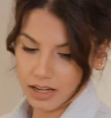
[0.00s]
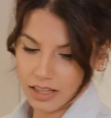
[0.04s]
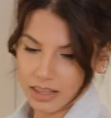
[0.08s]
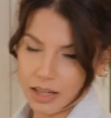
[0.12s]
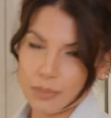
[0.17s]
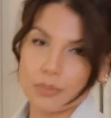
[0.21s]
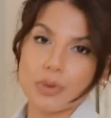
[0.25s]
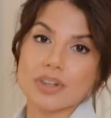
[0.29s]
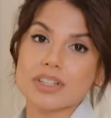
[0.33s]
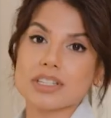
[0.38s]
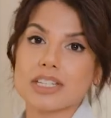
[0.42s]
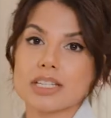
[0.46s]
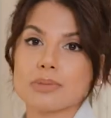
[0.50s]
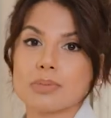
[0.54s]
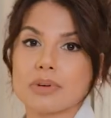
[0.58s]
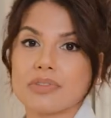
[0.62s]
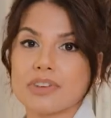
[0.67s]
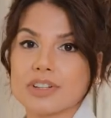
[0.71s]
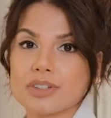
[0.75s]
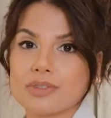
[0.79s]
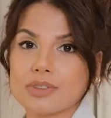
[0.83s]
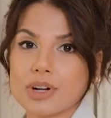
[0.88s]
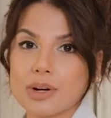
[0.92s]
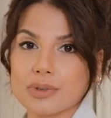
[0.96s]
and then once these
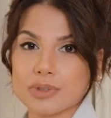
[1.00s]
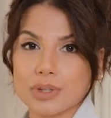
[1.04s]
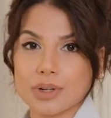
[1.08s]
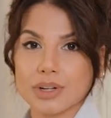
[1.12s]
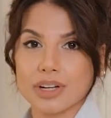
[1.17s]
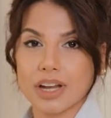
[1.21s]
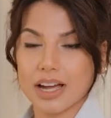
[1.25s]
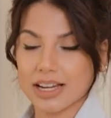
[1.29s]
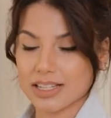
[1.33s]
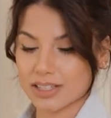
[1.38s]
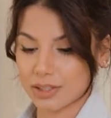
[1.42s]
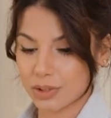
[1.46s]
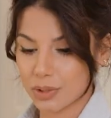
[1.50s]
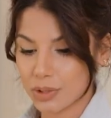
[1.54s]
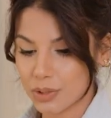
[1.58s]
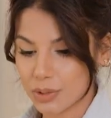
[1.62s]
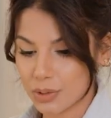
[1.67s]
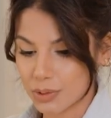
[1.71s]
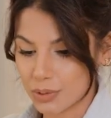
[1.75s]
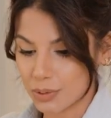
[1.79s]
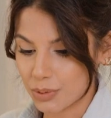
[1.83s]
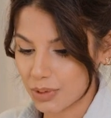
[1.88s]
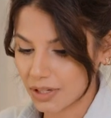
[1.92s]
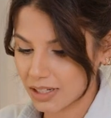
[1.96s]
profiteroles are nice and
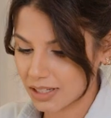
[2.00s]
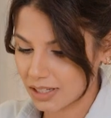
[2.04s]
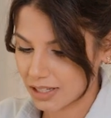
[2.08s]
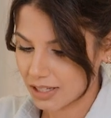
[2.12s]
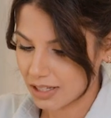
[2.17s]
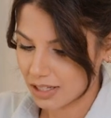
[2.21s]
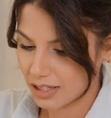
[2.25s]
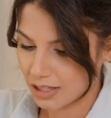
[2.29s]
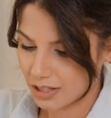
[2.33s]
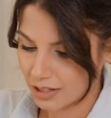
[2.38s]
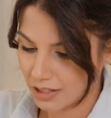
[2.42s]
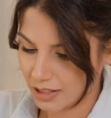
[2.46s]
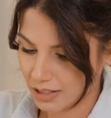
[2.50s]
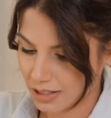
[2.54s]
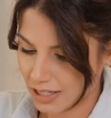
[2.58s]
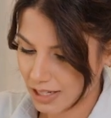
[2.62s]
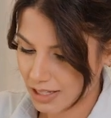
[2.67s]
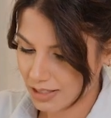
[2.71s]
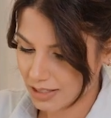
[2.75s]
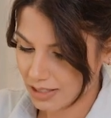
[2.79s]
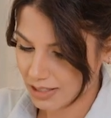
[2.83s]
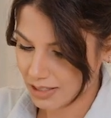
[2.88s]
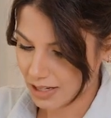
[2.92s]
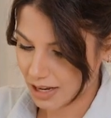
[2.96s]
cool, you can
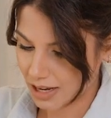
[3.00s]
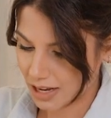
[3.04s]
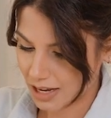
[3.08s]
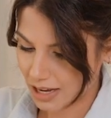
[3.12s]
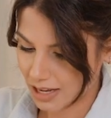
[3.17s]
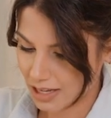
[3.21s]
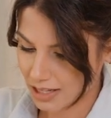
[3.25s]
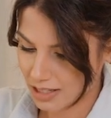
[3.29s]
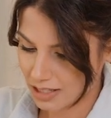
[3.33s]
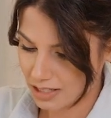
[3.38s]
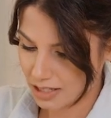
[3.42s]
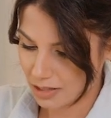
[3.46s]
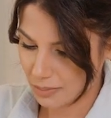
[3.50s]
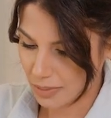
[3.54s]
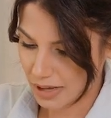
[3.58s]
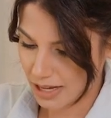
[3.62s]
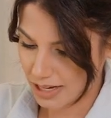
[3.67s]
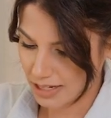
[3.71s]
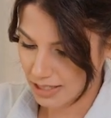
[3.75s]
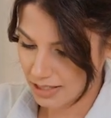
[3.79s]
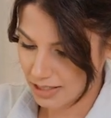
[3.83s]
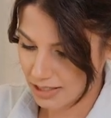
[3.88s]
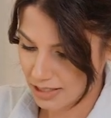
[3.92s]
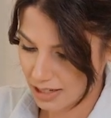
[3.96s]
insert into the
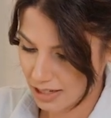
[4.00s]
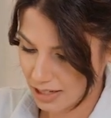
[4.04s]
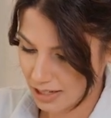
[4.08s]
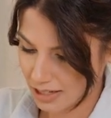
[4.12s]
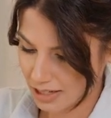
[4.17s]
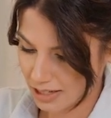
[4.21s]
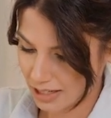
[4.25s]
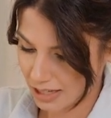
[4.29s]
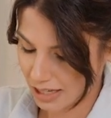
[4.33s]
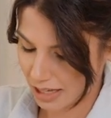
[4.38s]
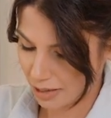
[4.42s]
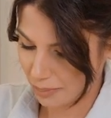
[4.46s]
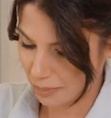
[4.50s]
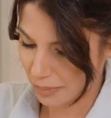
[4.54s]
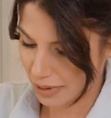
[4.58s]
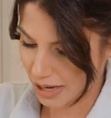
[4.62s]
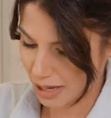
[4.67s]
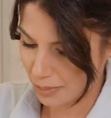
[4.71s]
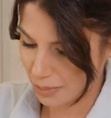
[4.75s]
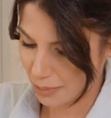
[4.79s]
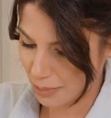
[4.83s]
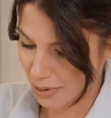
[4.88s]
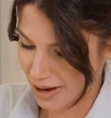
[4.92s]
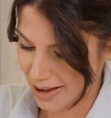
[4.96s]
base and
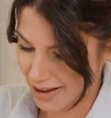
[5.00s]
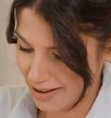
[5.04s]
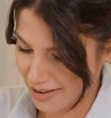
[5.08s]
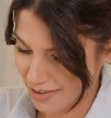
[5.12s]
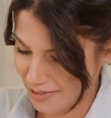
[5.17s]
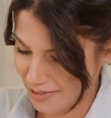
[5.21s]
pipe away.